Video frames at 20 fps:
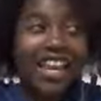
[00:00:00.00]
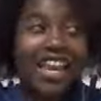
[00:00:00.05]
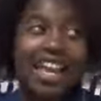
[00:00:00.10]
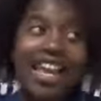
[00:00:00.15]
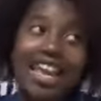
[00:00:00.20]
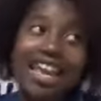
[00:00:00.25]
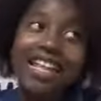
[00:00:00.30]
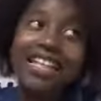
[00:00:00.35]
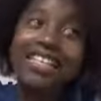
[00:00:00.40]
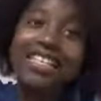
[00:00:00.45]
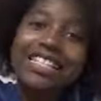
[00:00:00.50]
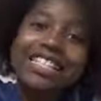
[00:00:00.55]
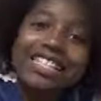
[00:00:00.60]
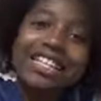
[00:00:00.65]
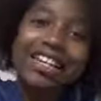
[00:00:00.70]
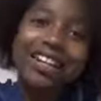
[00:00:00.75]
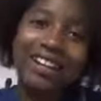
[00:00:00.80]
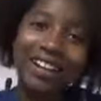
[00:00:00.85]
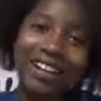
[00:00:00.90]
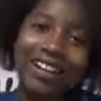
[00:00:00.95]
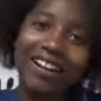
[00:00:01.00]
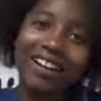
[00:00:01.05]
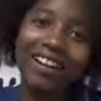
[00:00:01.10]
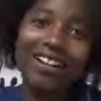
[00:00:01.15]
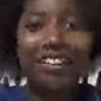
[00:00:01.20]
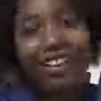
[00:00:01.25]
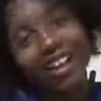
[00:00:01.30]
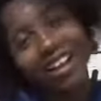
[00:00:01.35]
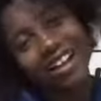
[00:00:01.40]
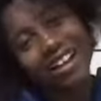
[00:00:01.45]
It's your
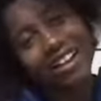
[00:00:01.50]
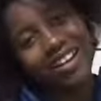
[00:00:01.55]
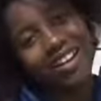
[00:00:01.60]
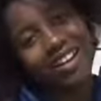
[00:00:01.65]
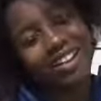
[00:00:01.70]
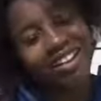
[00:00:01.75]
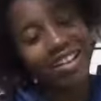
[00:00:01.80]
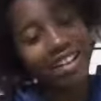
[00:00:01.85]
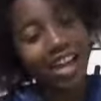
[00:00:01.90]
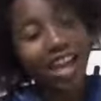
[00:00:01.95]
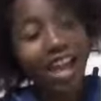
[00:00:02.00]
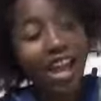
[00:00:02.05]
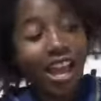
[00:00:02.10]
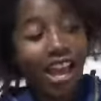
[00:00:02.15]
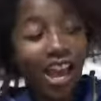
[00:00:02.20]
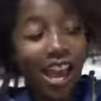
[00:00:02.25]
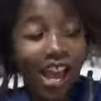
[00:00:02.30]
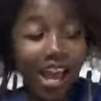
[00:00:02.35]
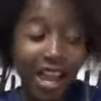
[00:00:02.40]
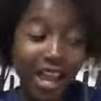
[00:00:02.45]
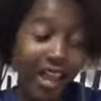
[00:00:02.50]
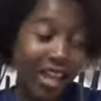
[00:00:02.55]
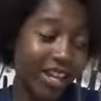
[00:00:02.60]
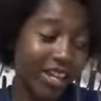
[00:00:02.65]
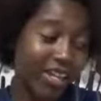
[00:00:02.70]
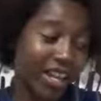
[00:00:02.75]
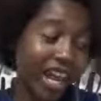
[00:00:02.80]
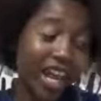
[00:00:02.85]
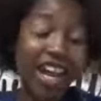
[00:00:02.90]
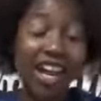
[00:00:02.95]
girl, Onion,
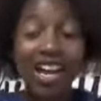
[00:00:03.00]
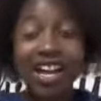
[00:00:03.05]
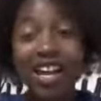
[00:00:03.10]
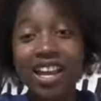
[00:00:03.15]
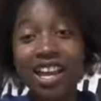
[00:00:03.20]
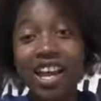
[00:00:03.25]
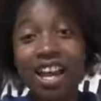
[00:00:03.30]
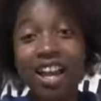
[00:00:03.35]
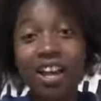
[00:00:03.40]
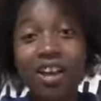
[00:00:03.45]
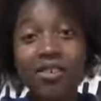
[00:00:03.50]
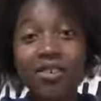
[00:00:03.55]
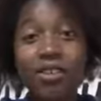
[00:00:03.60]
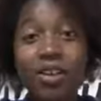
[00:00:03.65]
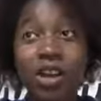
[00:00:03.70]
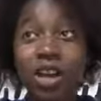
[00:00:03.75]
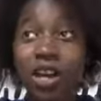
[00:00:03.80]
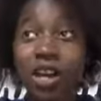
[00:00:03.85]
and I have